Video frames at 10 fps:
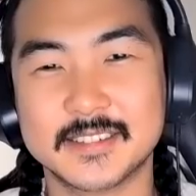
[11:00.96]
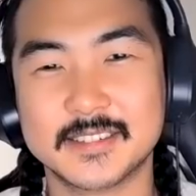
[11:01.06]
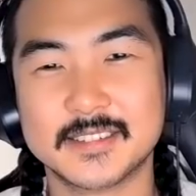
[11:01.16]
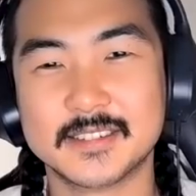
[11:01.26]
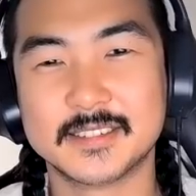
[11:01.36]

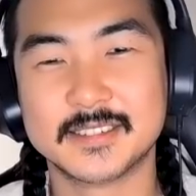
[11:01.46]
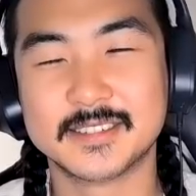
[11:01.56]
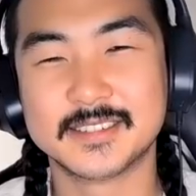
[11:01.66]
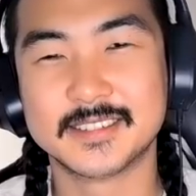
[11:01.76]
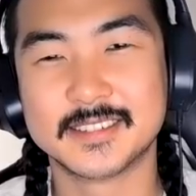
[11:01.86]

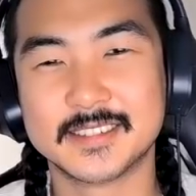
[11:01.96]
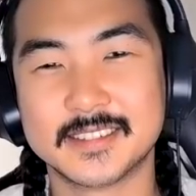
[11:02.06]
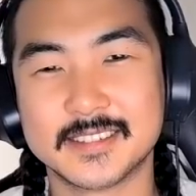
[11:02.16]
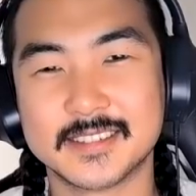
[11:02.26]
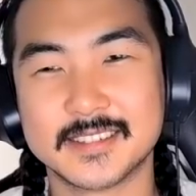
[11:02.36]

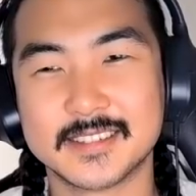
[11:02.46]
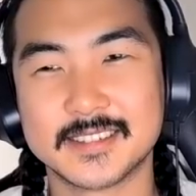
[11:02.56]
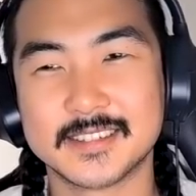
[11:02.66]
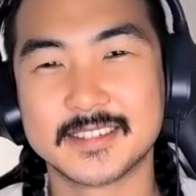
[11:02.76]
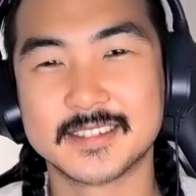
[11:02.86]

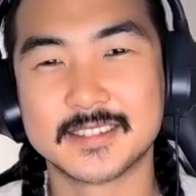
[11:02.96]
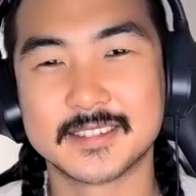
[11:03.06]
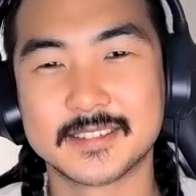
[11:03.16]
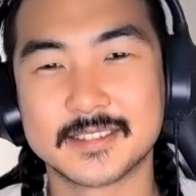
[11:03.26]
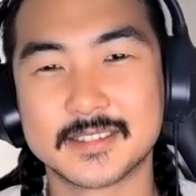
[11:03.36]

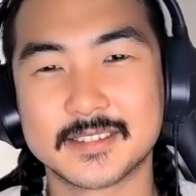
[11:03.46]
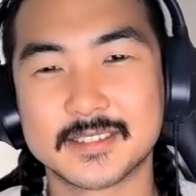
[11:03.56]
[no speech]